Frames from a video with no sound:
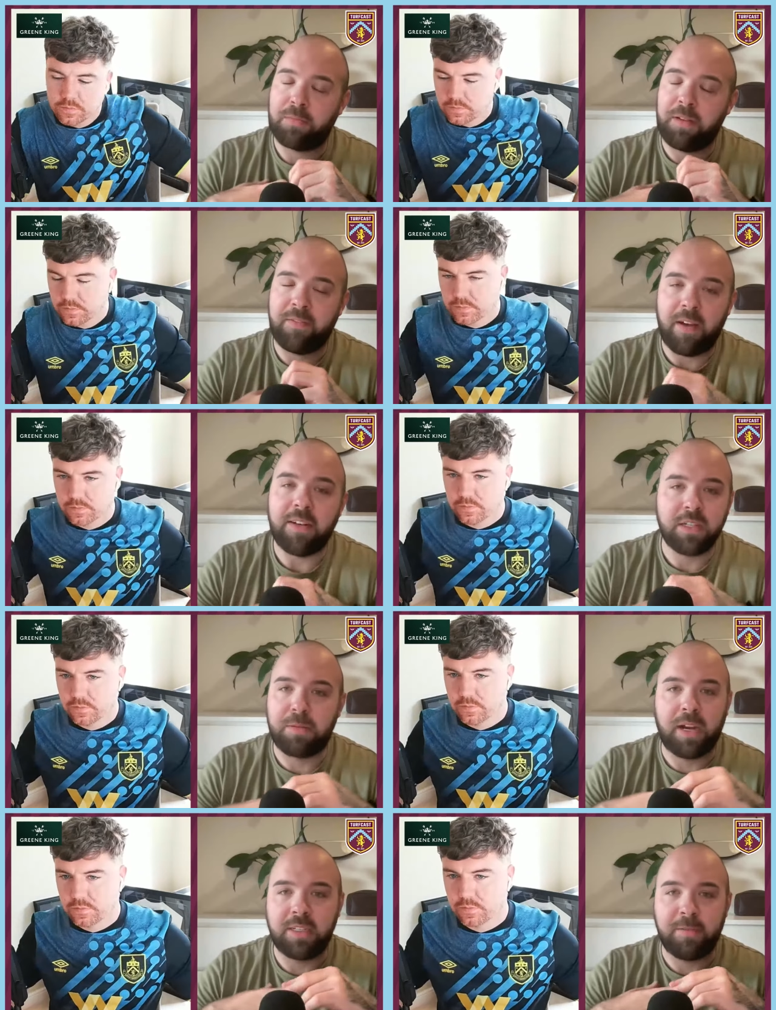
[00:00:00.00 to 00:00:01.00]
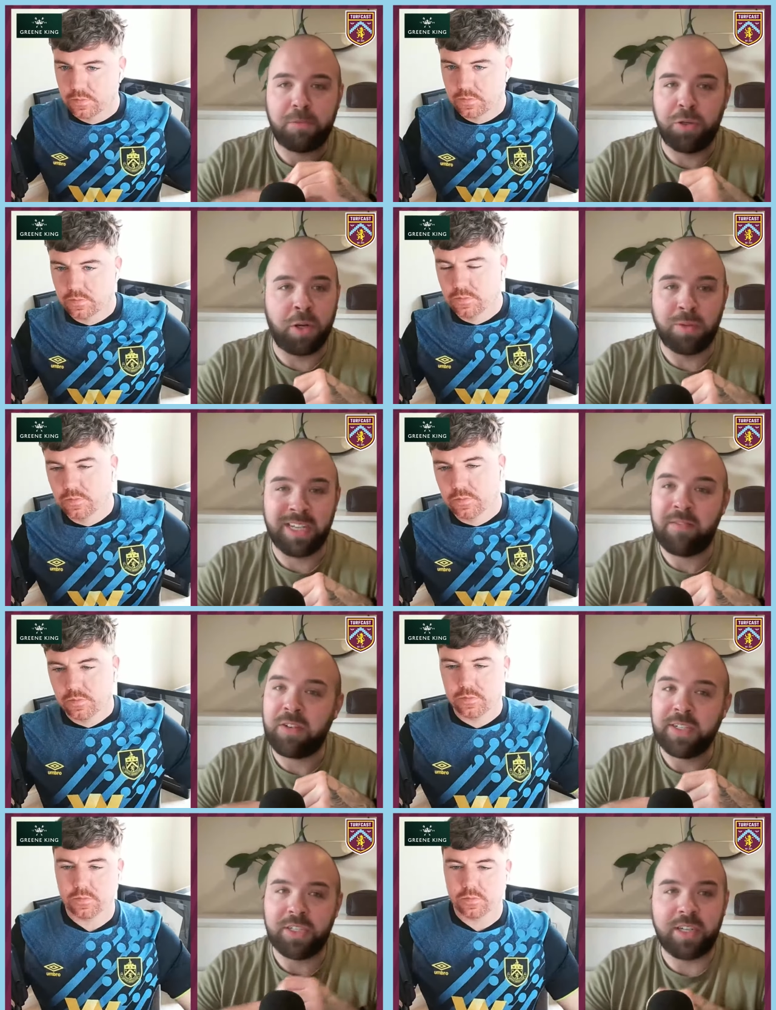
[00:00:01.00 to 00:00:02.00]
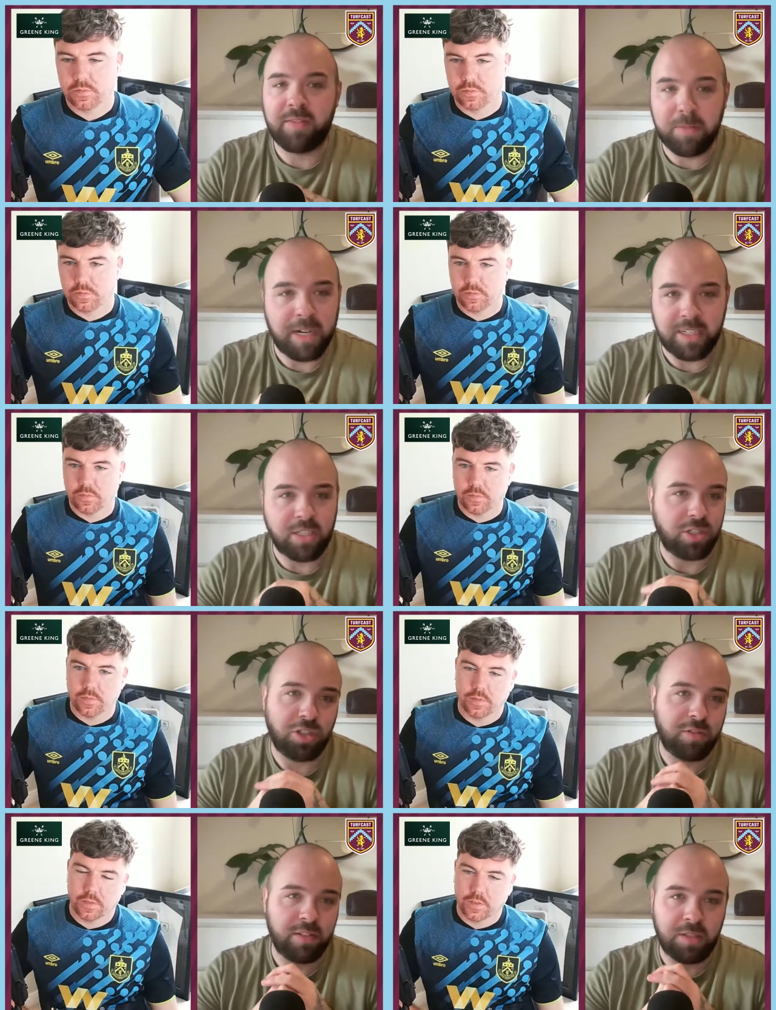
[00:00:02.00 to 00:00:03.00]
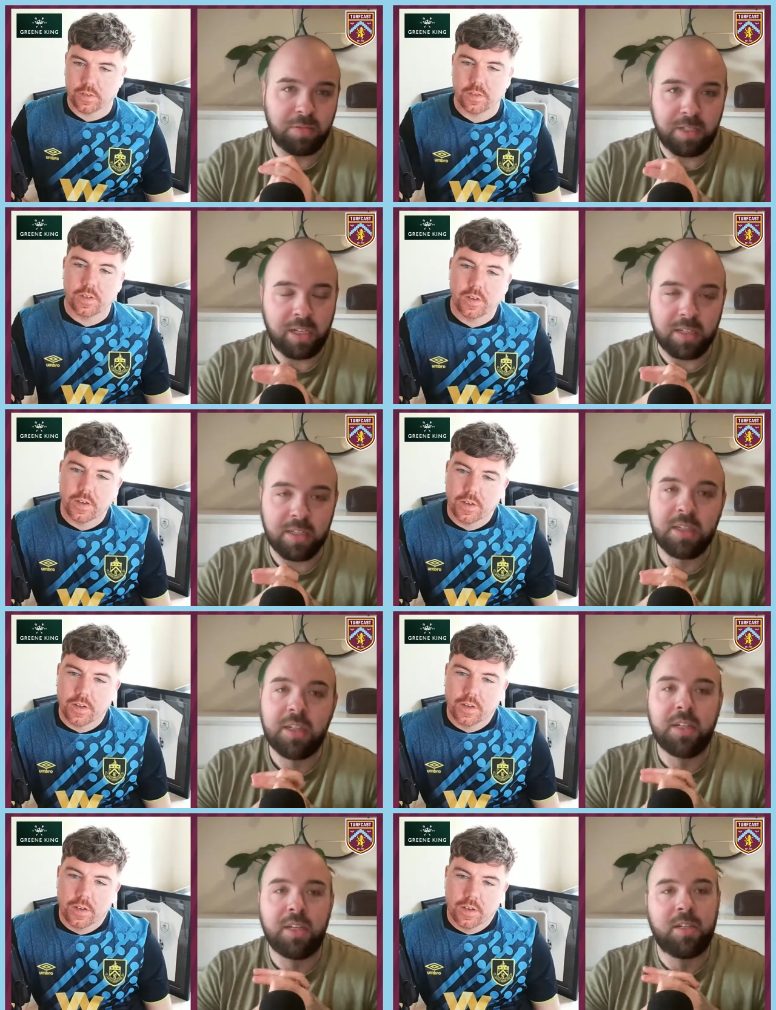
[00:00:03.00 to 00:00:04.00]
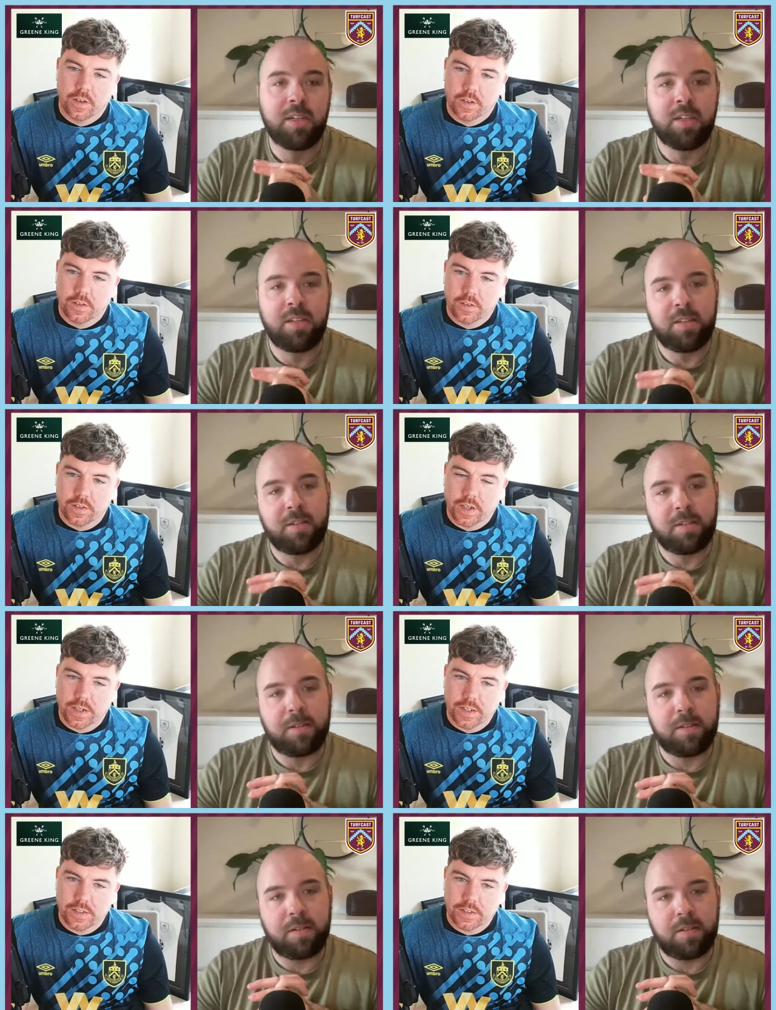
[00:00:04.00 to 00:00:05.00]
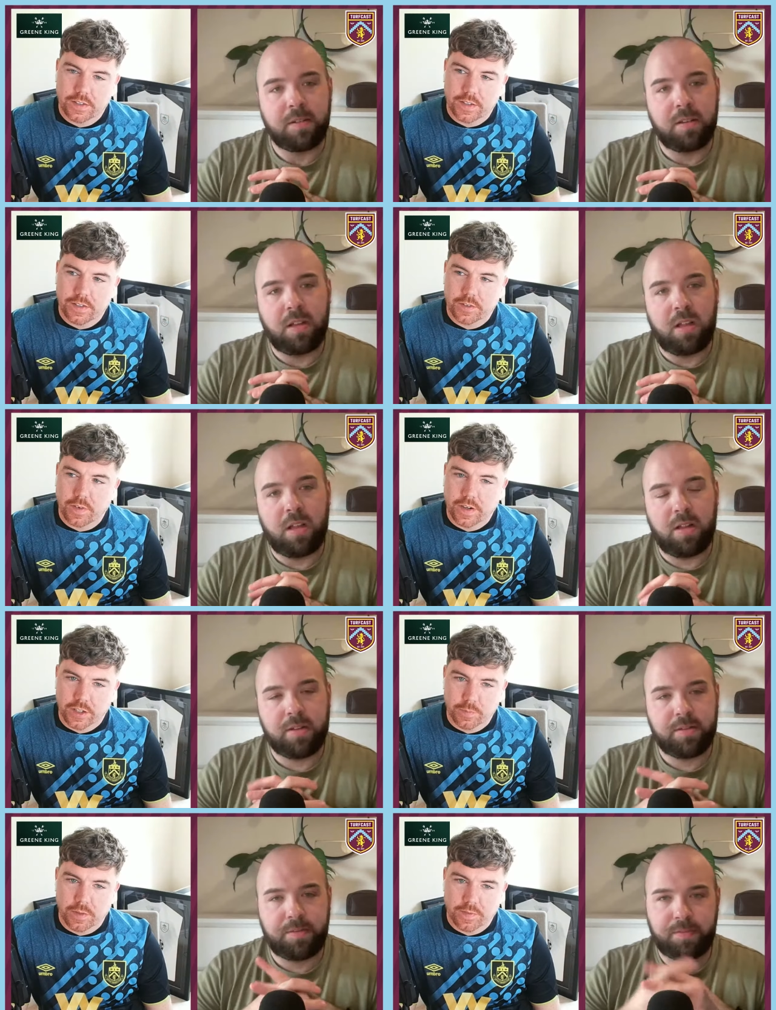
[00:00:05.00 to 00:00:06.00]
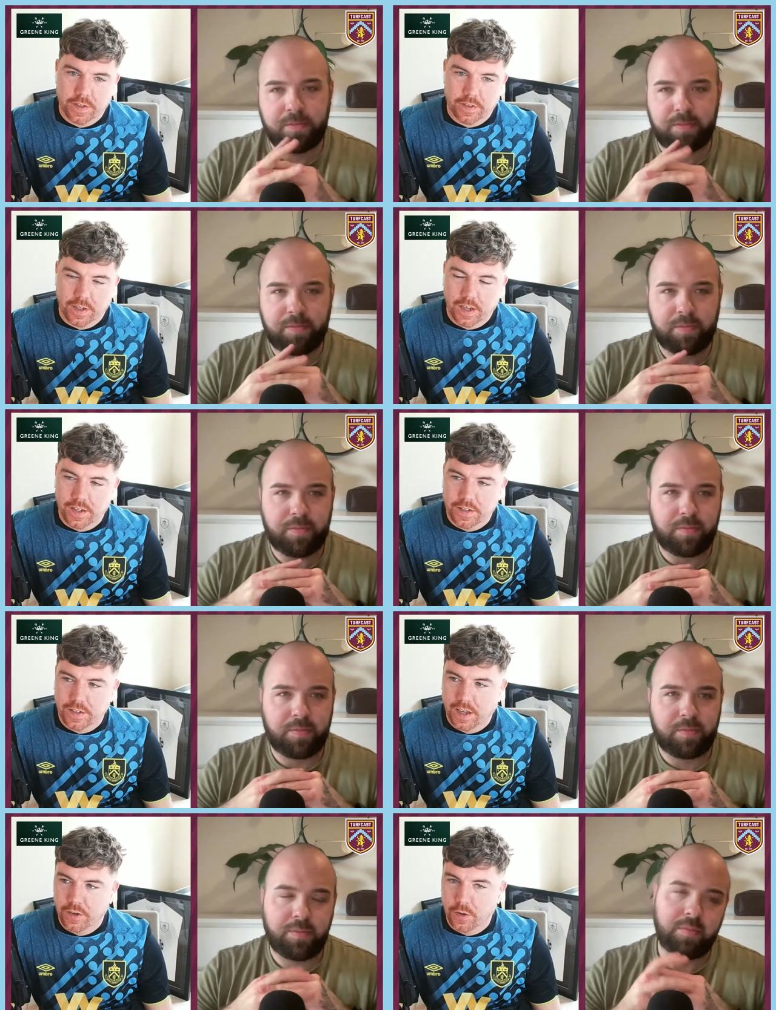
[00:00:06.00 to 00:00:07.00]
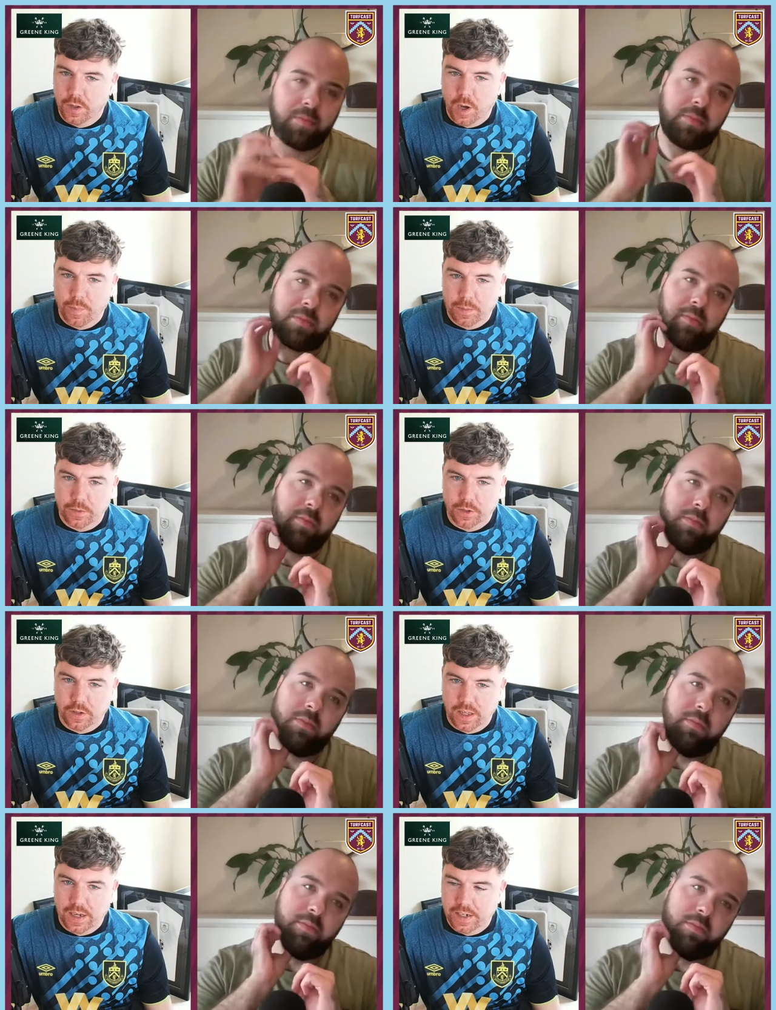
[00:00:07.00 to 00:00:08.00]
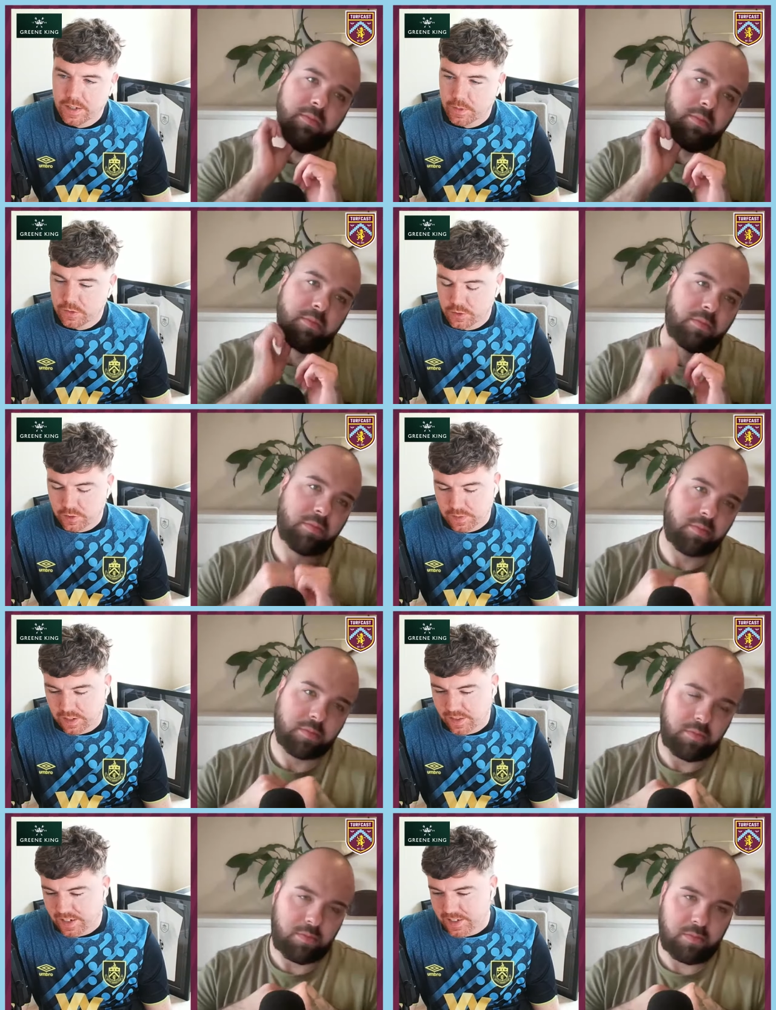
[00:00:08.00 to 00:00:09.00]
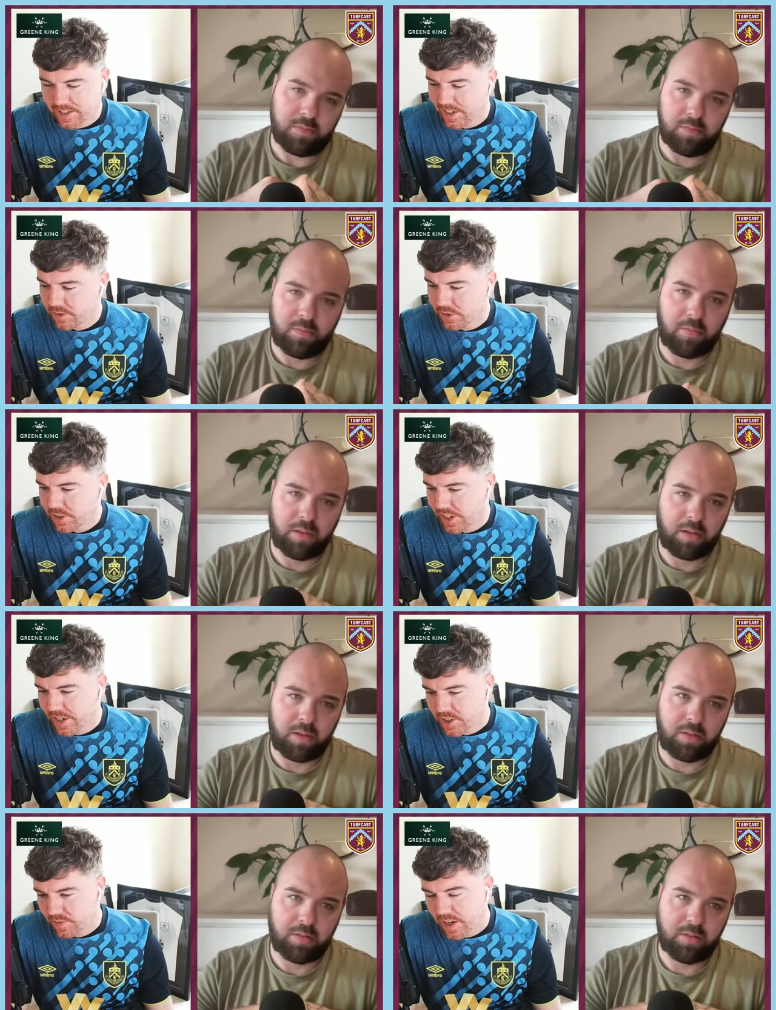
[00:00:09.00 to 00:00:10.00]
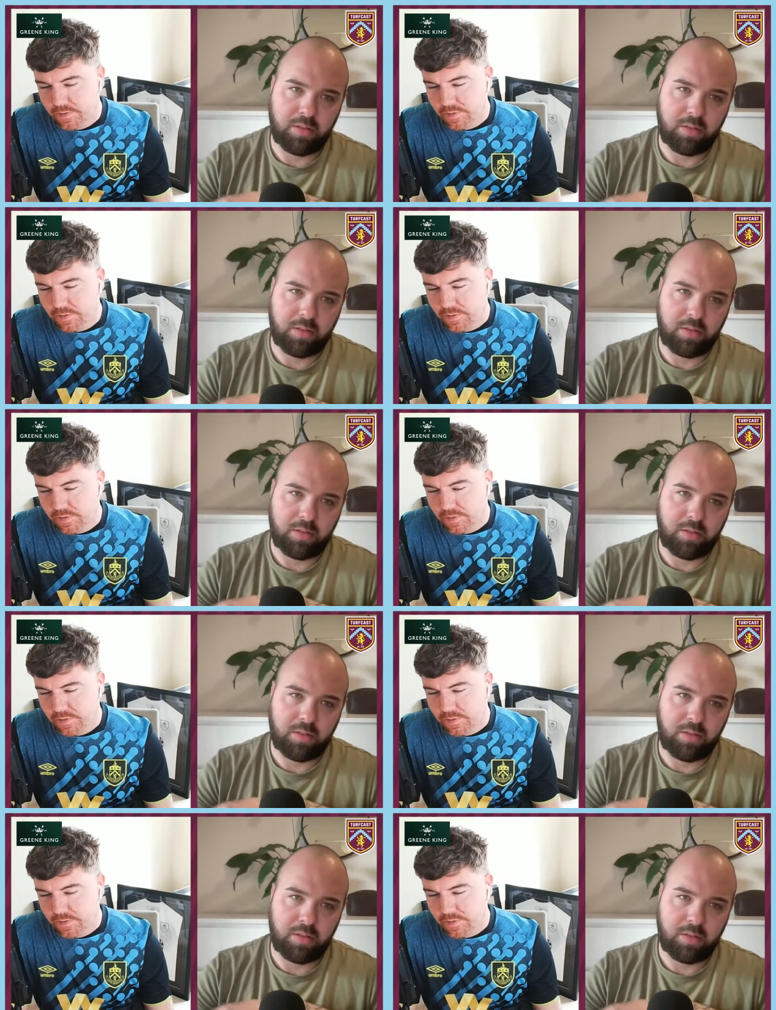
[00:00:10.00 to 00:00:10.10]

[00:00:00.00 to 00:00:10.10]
Speaker 1: be very surprised if Bruno was ever injured, never mind if injured just for this weekend.
Speaker 2: Yeah, he's a very good midfielder, and I know a lot of people don't like him and stuff. And I think he's just a case of if he